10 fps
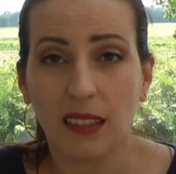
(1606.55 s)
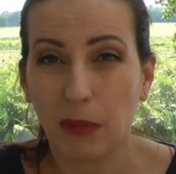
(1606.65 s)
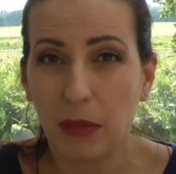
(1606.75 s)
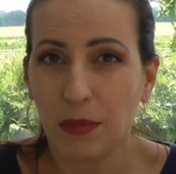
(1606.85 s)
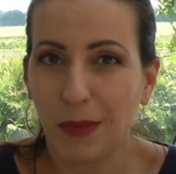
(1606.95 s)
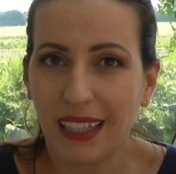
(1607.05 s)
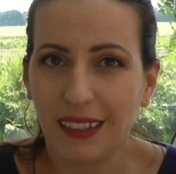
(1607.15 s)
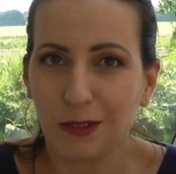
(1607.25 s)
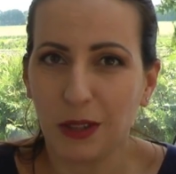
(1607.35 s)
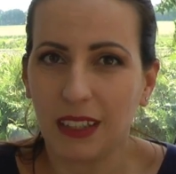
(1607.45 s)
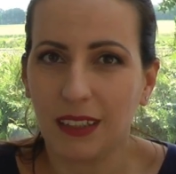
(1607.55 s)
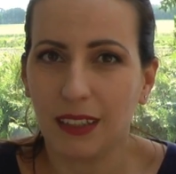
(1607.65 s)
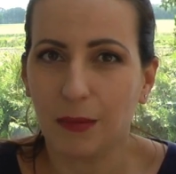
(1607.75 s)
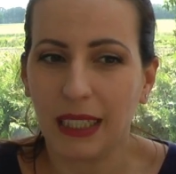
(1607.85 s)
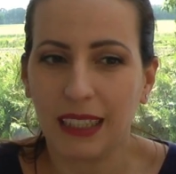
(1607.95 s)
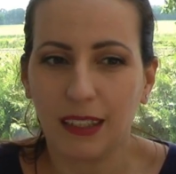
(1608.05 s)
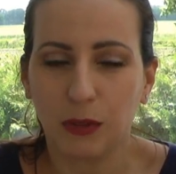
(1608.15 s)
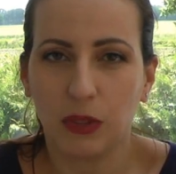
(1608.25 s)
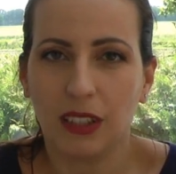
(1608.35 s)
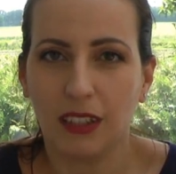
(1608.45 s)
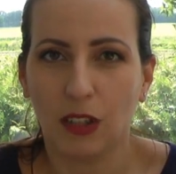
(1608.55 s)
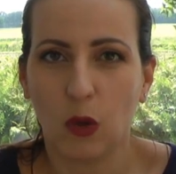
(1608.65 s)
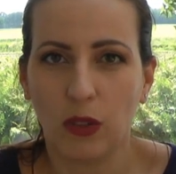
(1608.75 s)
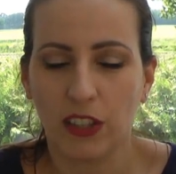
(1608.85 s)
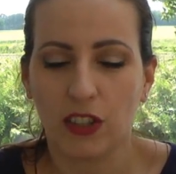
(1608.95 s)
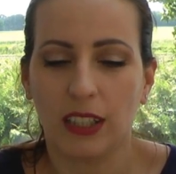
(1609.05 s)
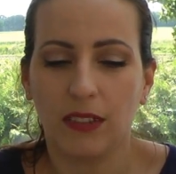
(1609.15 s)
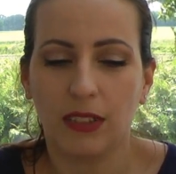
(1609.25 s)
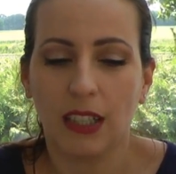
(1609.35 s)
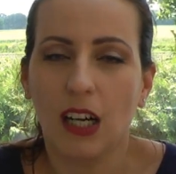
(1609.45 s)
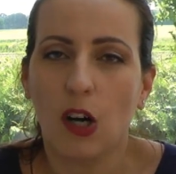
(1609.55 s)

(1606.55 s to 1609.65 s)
Maybe making it with a longer sleeve